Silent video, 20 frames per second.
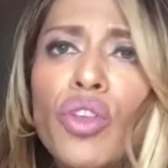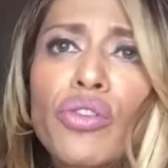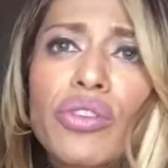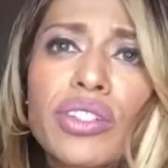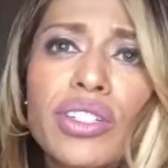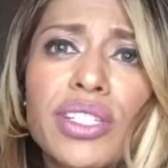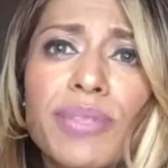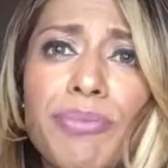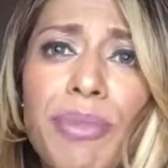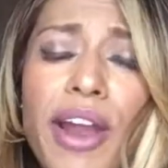or
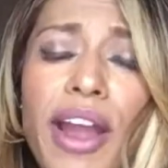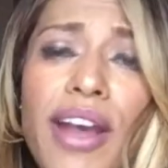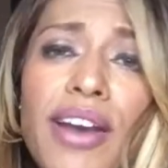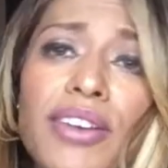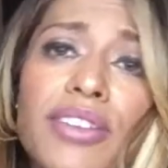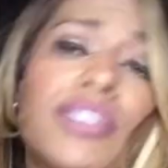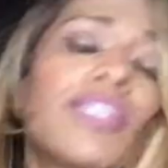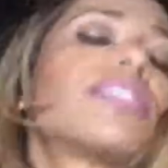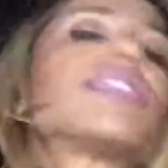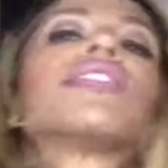
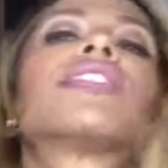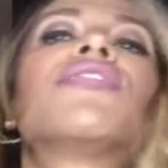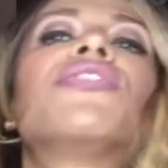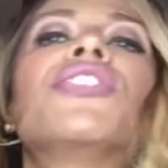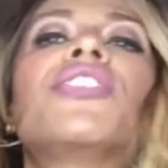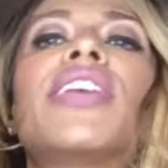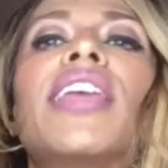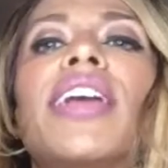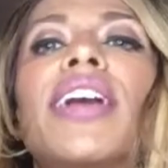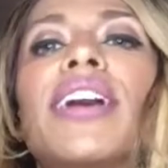Sprouts if
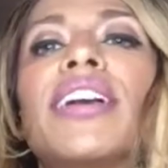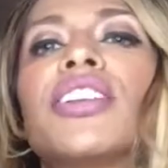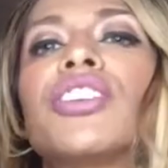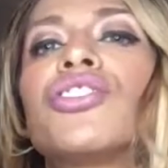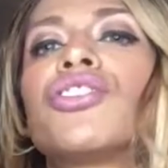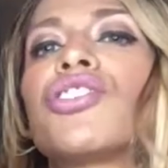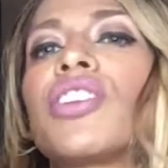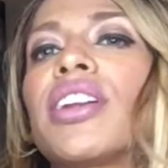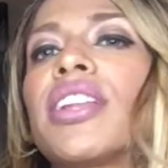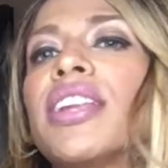you
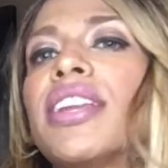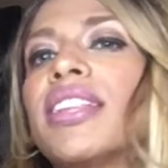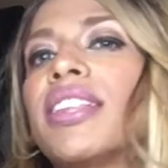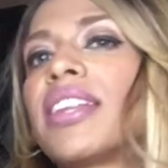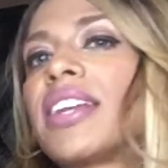can. Try to get